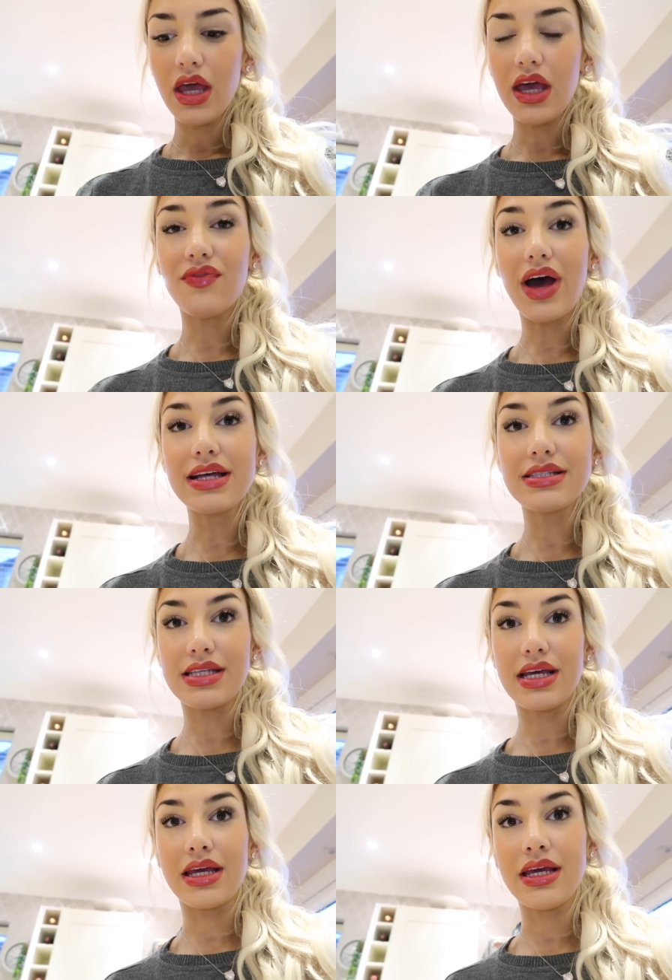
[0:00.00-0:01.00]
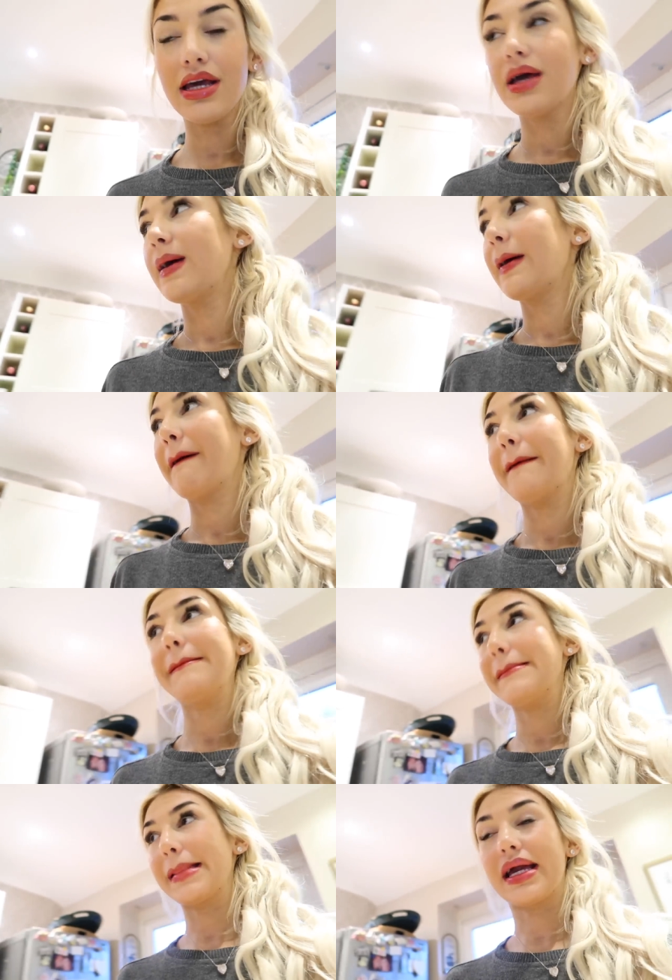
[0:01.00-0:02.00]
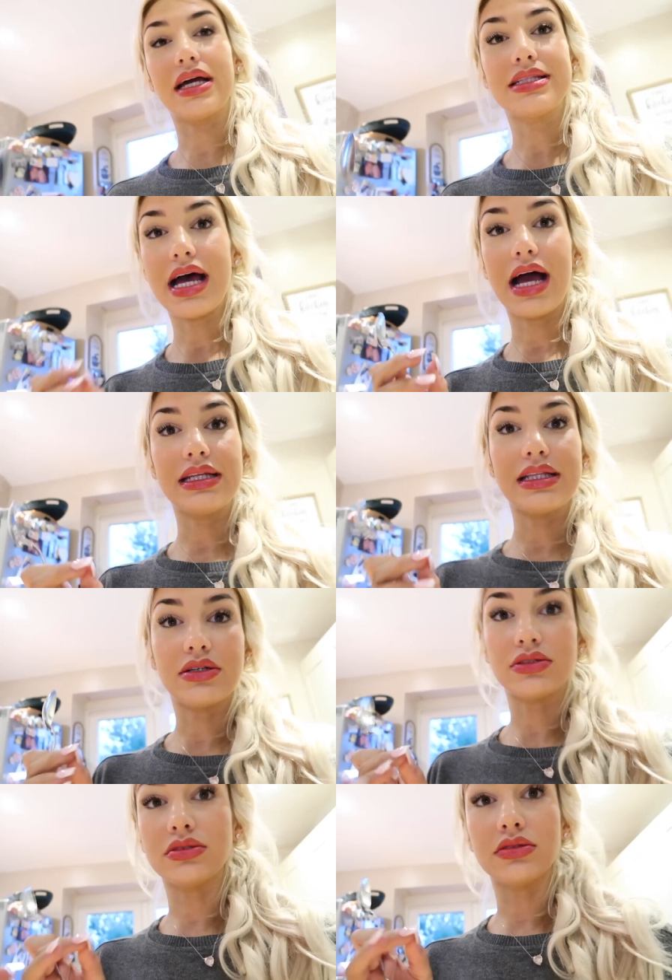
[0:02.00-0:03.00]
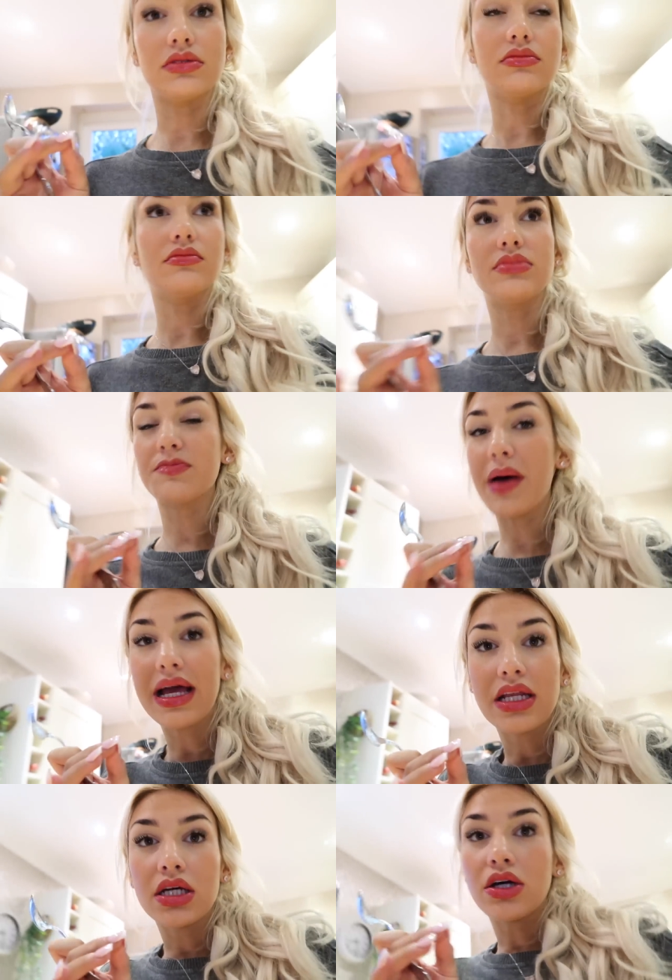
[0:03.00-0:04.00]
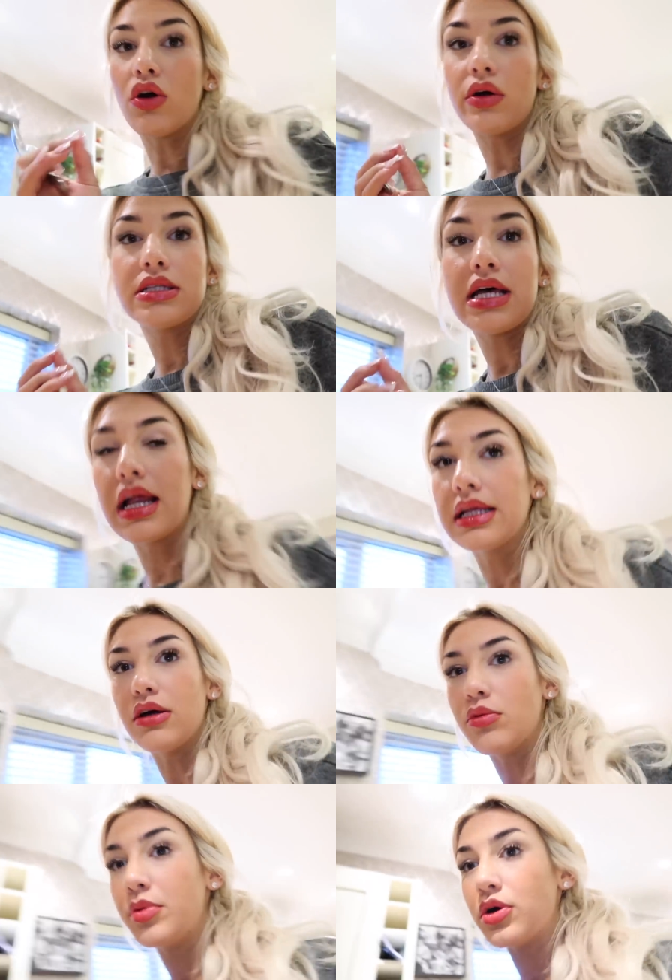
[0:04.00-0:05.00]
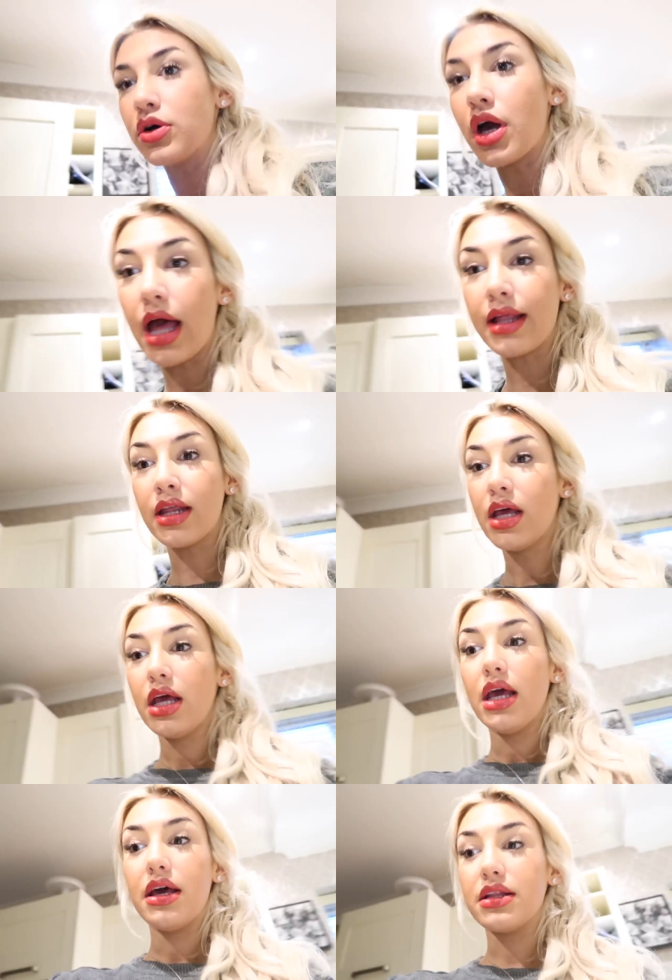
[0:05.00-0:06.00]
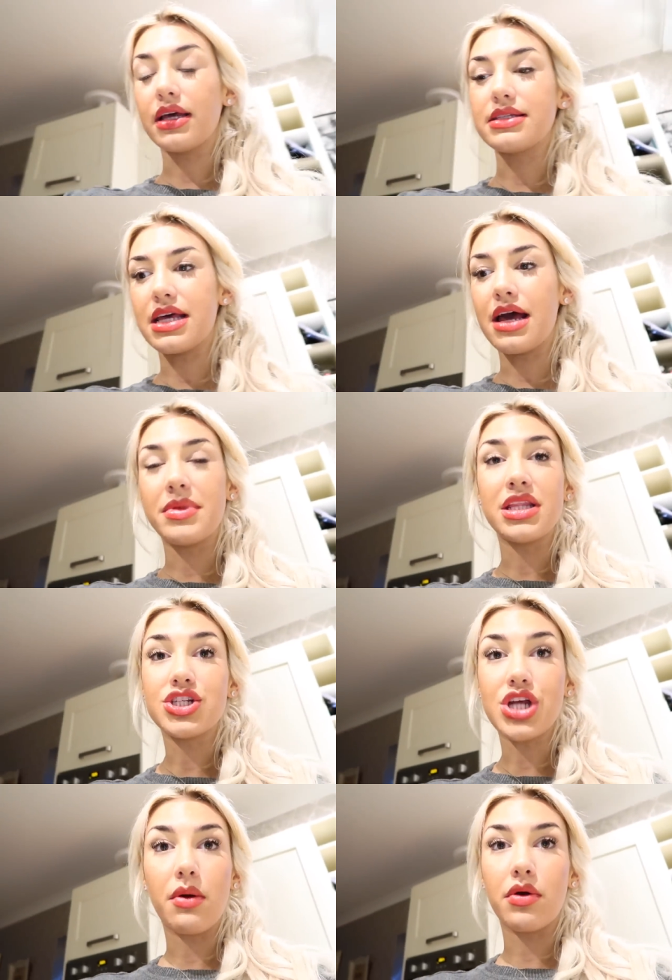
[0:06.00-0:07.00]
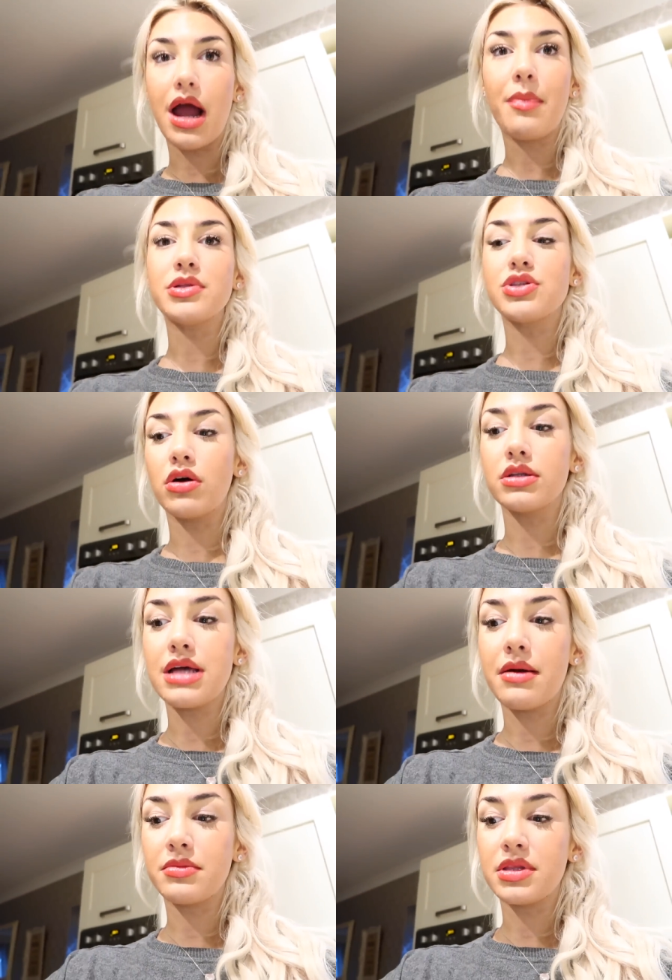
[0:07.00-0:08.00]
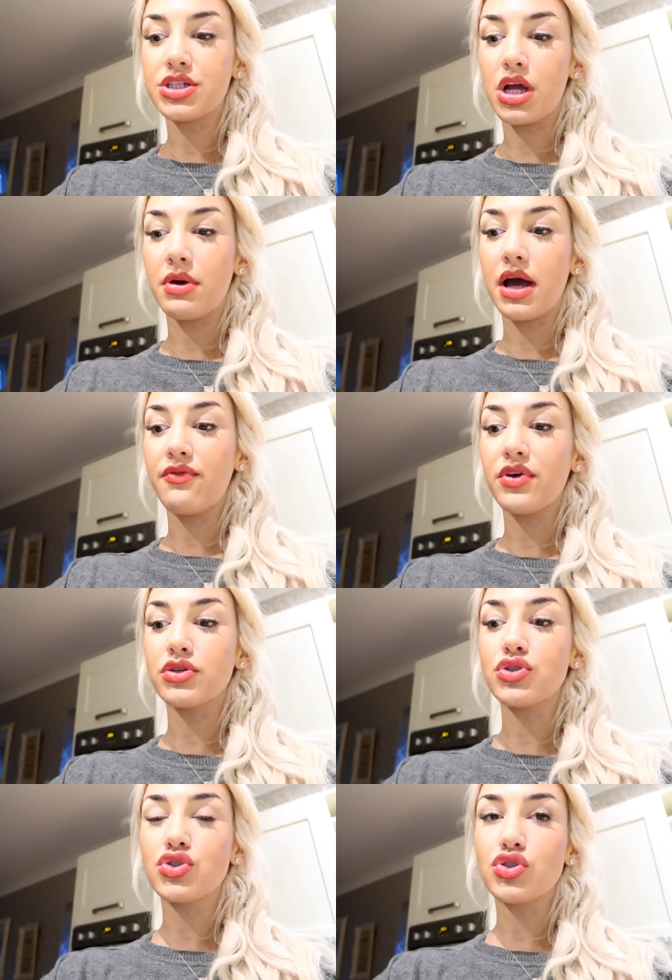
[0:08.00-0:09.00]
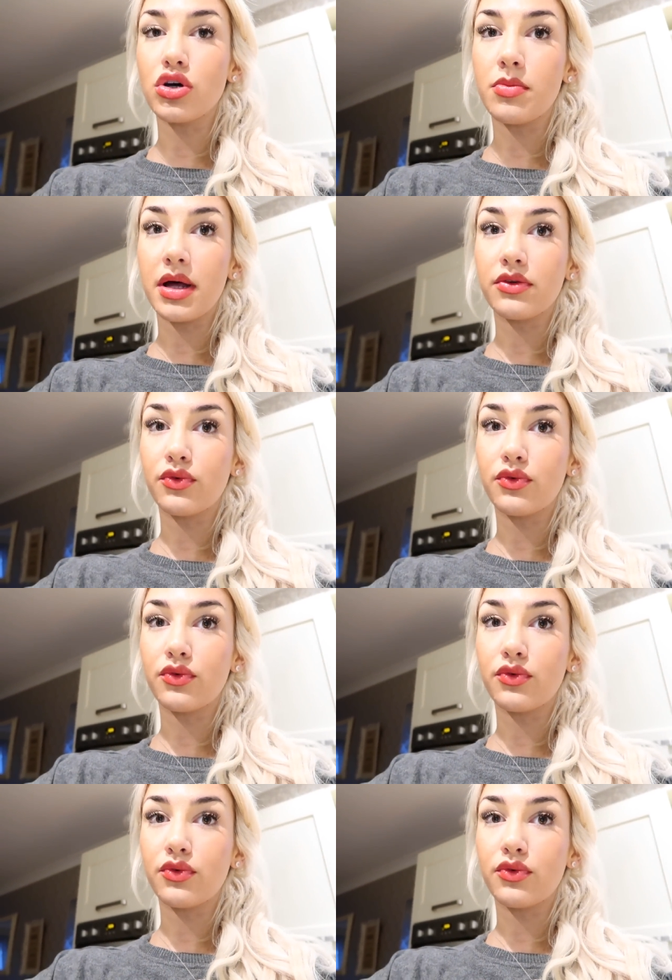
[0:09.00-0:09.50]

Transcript: If I see like a tiny little spider or a tiny little bug and like say I'm in the shower, it happens all the time I'm in the shower, I feel so bad